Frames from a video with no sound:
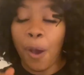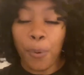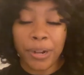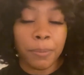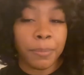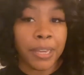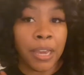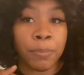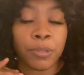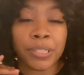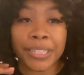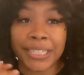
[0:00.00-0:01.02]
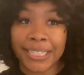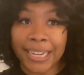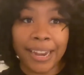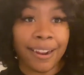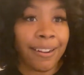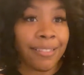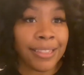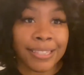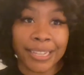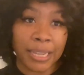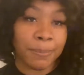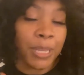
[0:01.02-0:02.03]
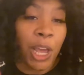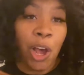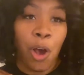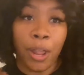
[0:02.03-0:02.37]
I want to be able to share the tips